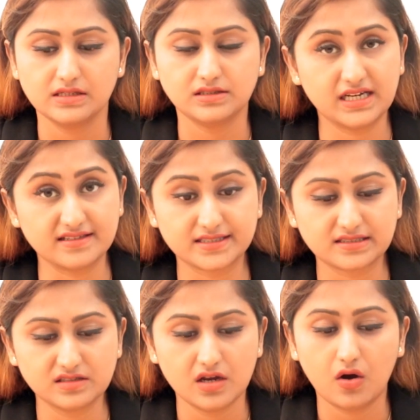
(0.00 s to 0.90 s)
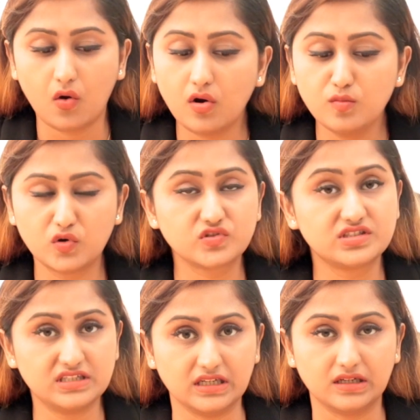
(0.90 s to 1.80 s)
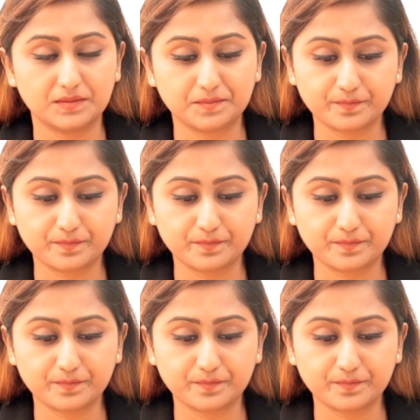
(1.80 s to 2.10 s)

Yes, almost nil.